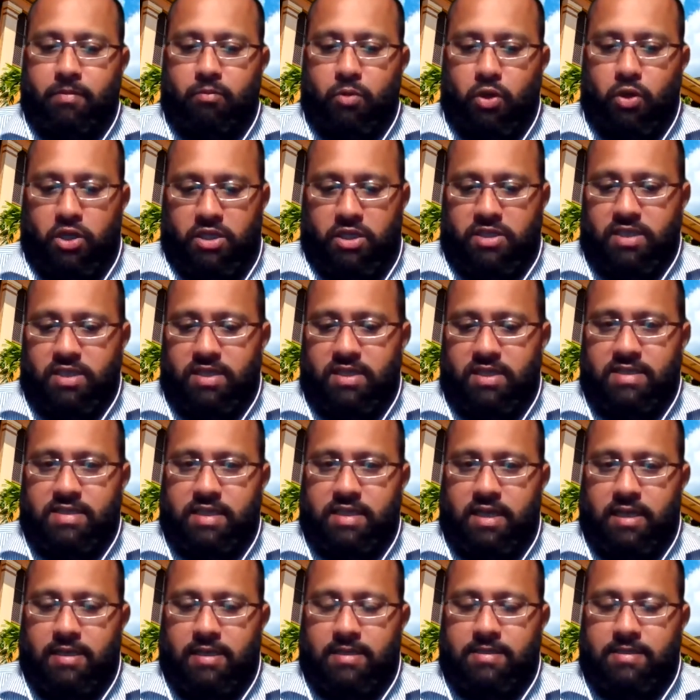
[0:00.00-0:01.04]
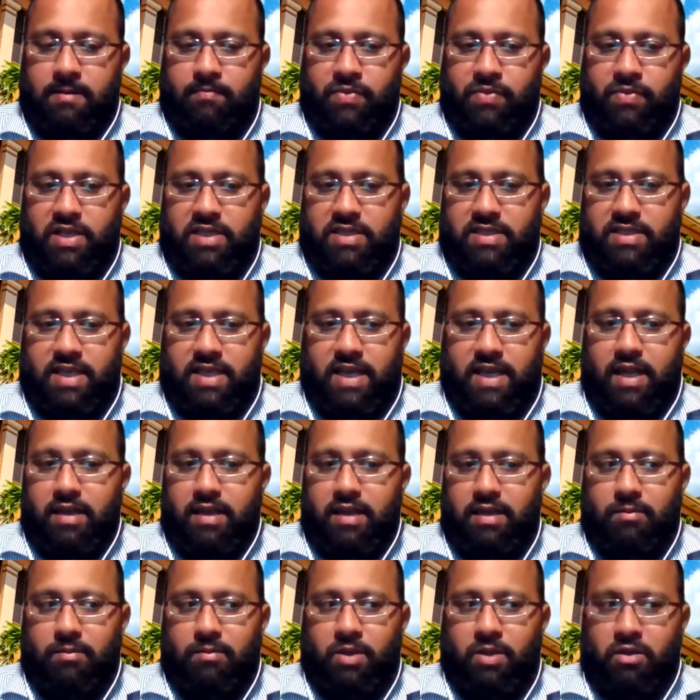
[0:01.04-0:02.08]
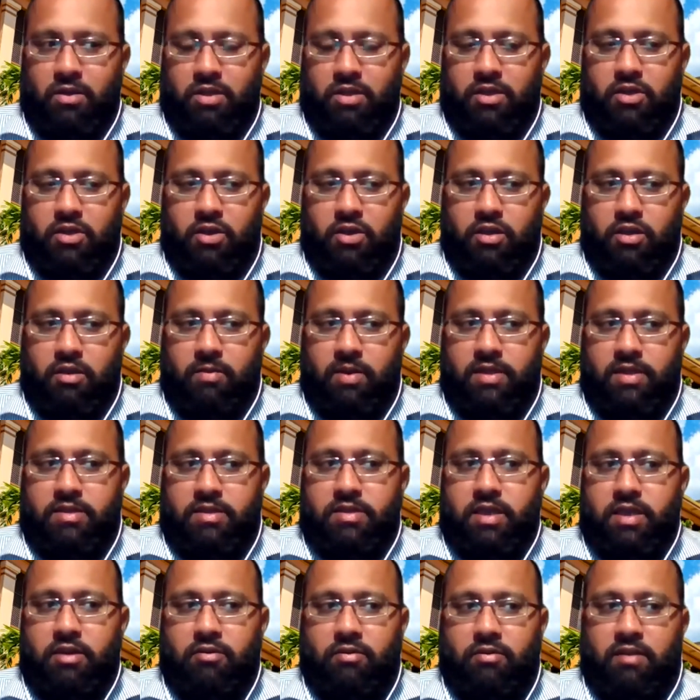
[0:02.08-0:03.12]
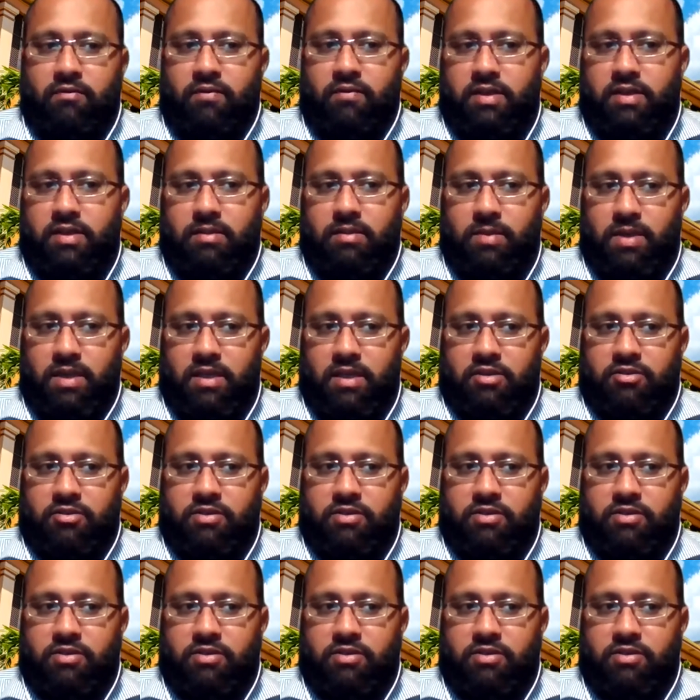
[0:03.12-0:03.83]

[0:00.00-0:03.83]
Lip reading: monitor the size, scan and email all your documents to the relevant email